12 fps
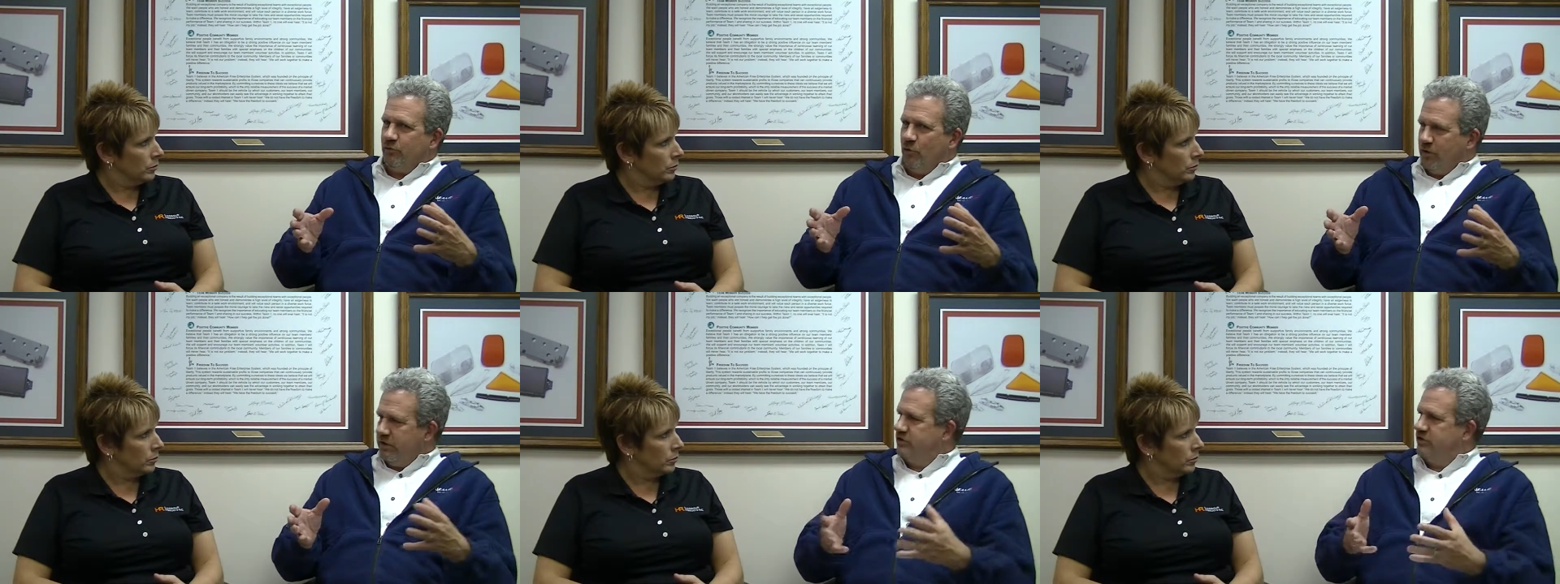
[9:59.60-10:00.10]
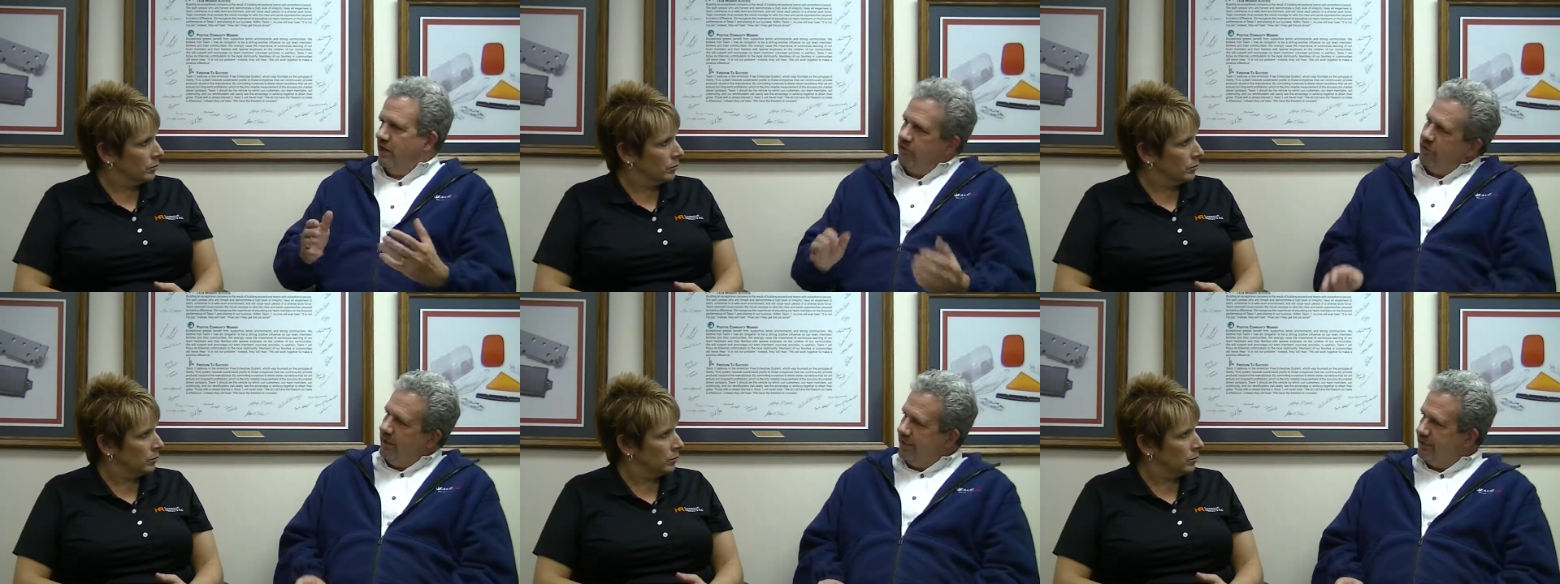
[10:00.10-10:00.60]
Speaker 1: more
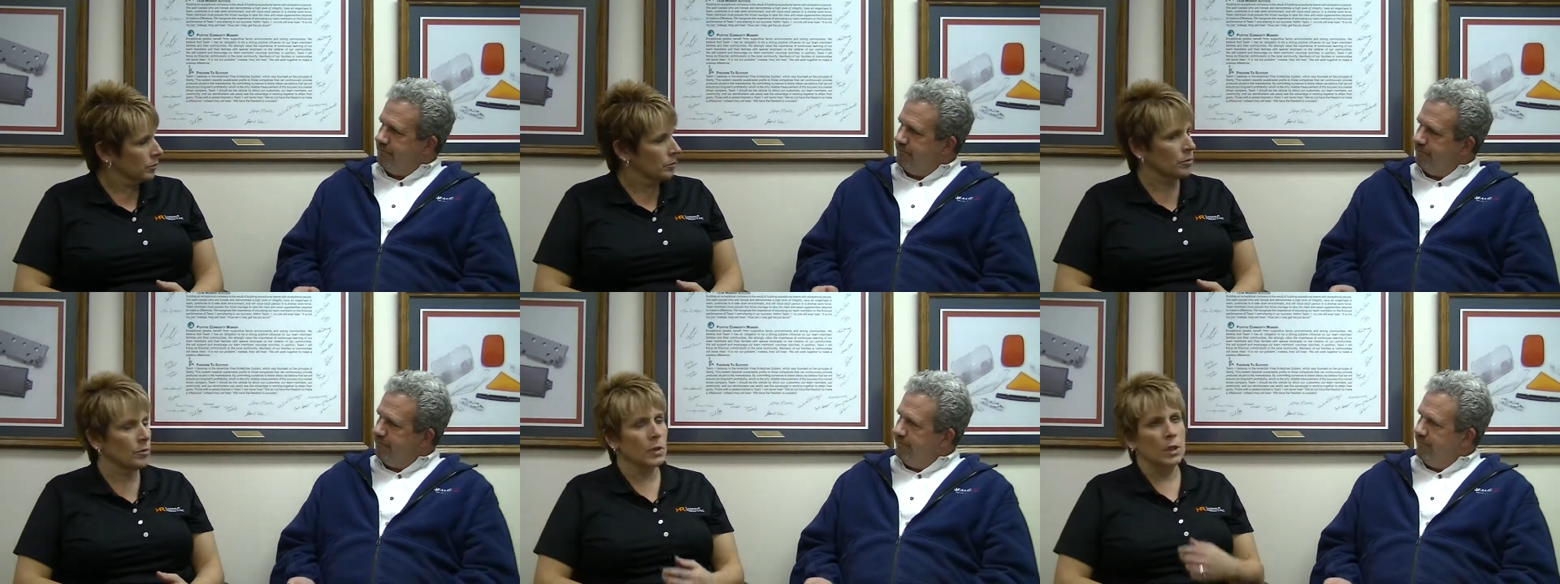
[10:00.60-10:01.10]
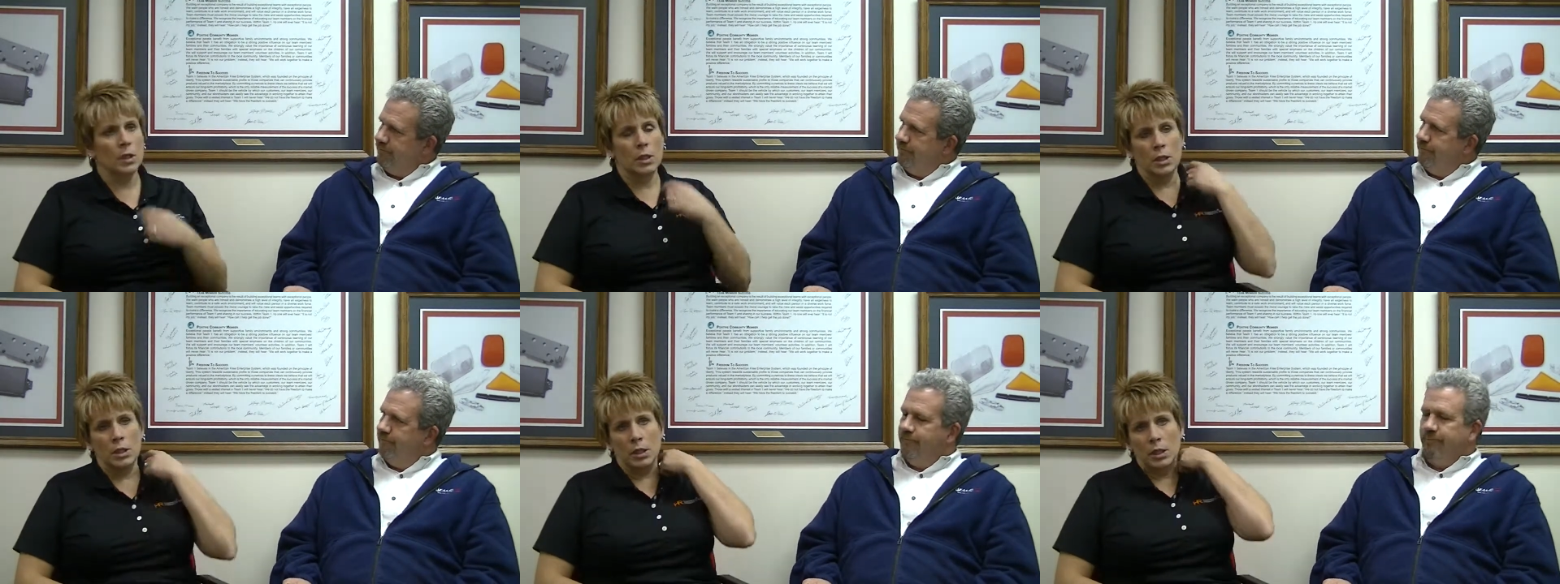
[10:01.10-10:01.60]
consolidated?
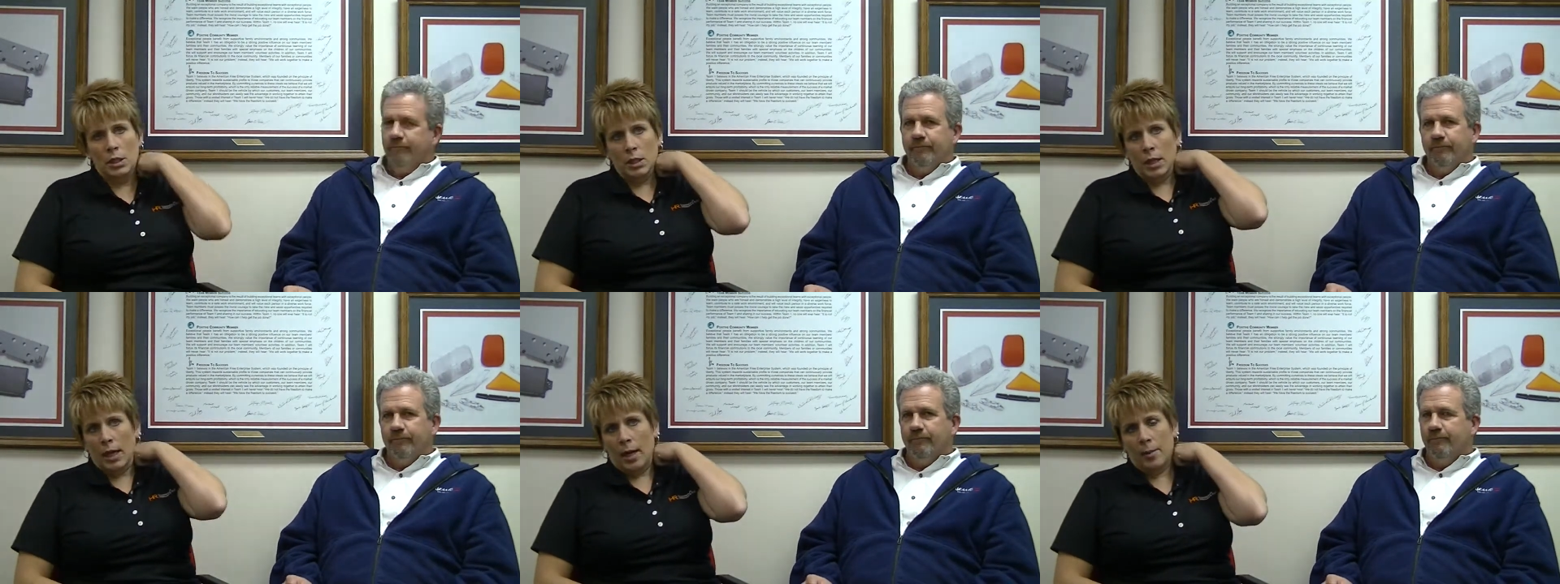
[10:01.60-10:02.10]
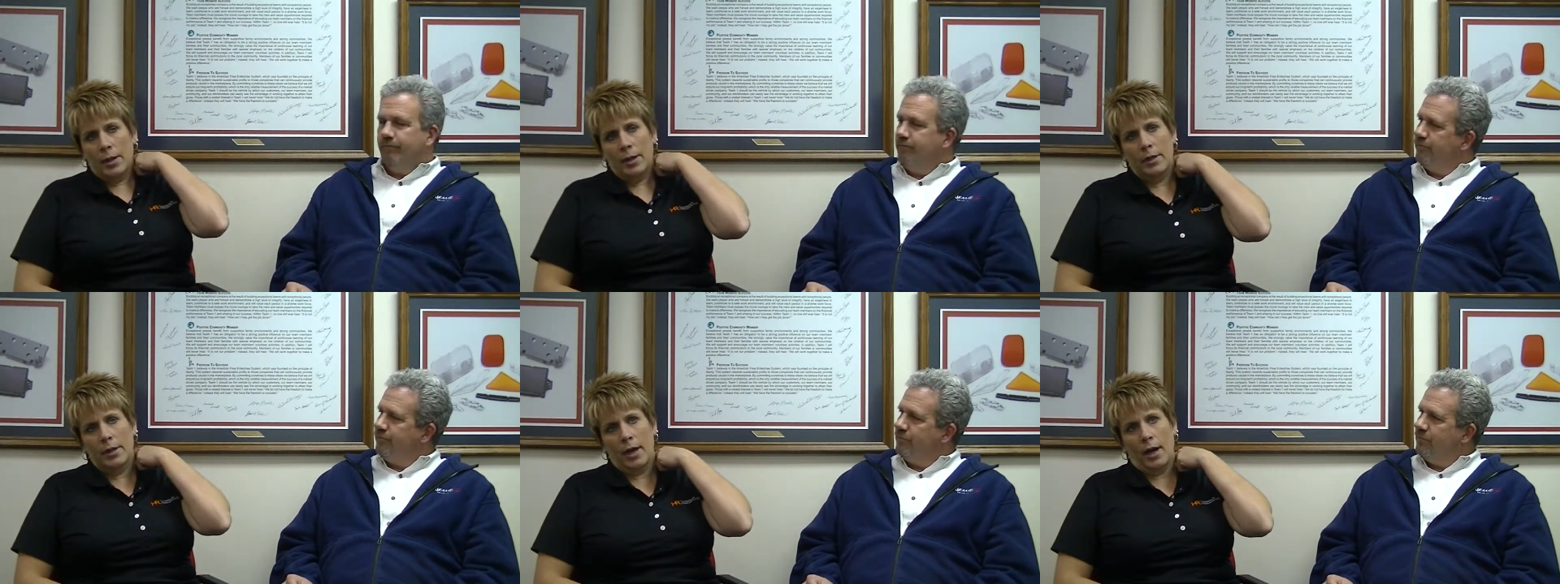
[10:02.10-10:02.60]
Speaker 2: Um,
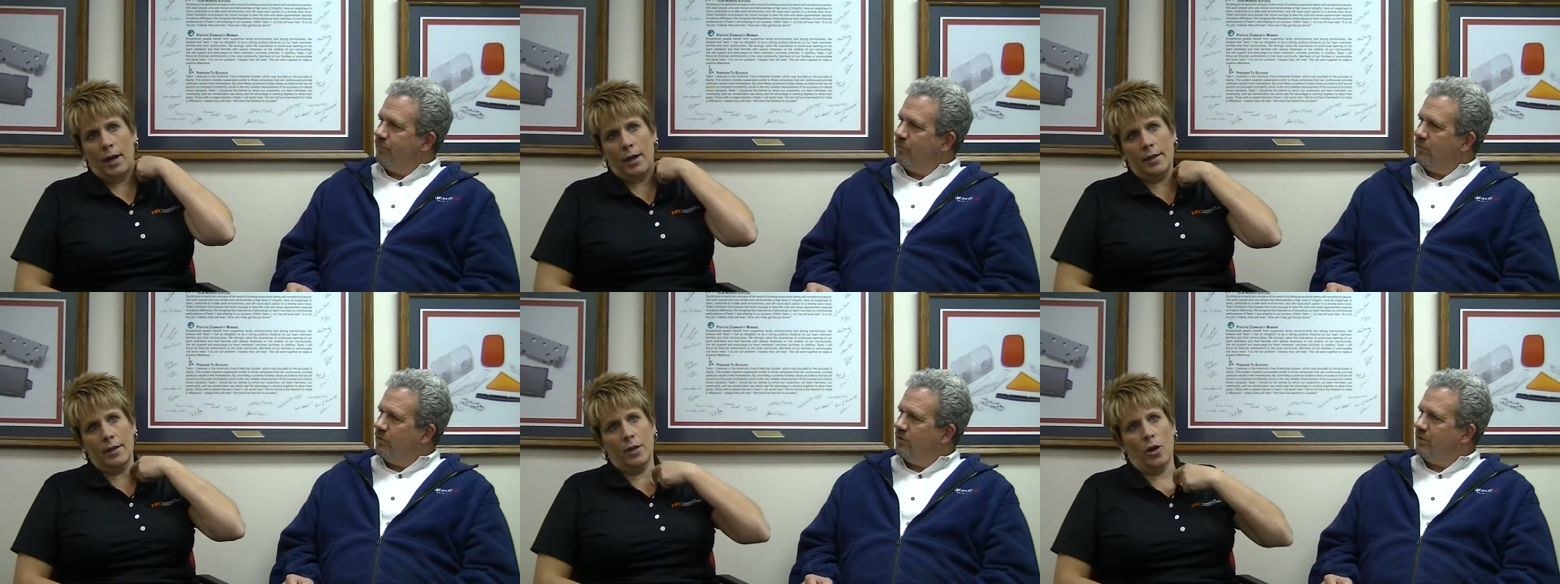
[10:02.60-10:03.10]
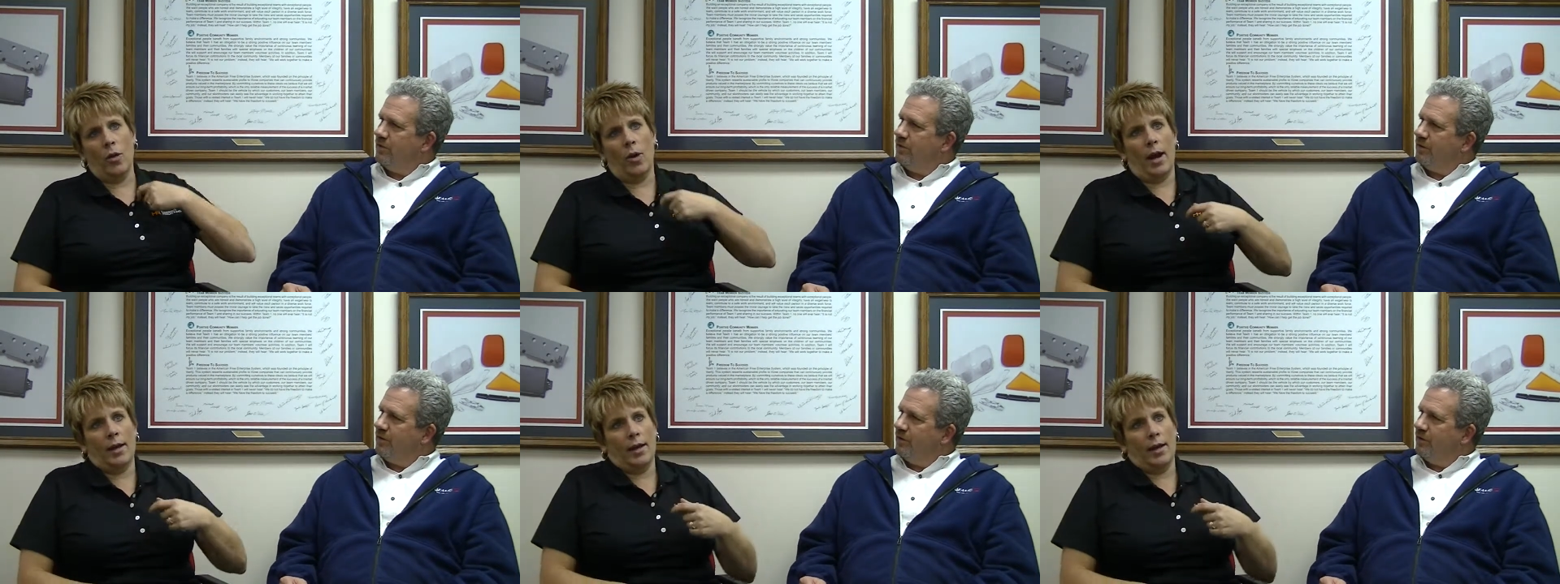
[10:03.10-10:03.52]
you know, I